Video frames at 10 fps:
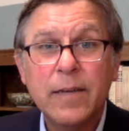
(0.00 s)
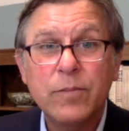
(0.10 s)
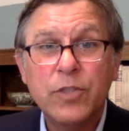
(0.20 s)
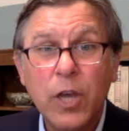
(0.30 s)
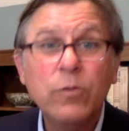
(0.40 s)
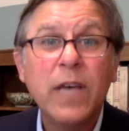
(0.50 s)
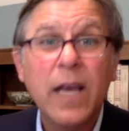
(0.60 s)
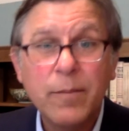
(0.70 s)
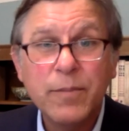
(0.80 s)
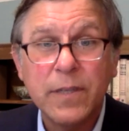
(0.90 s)
Joe
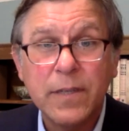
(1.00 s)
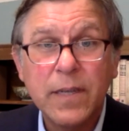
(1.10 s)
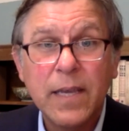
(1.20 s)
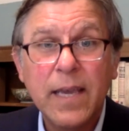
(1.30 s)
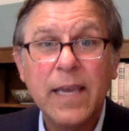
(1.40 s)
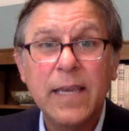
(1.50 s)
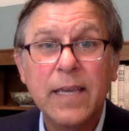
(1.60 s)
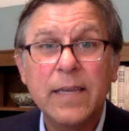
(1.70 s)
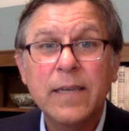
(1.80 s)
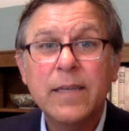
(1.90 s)
Thompson,
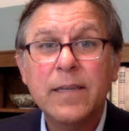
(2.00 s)
a